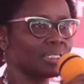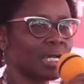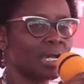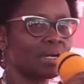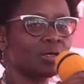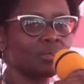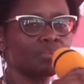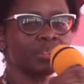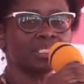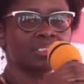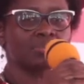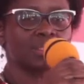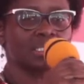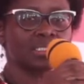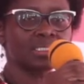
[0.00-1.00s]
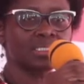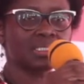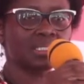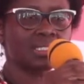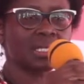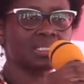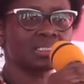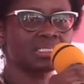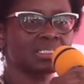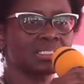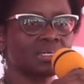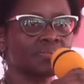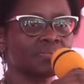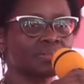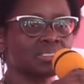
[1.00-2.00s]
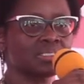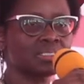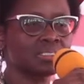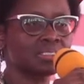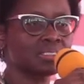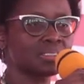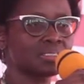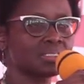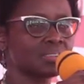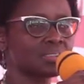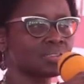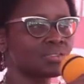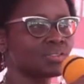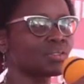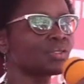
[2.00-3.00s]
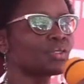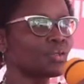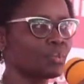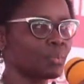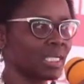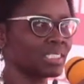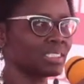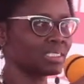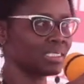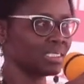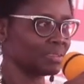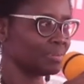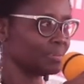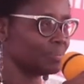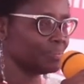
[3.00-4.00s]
her commitment and service to humanity.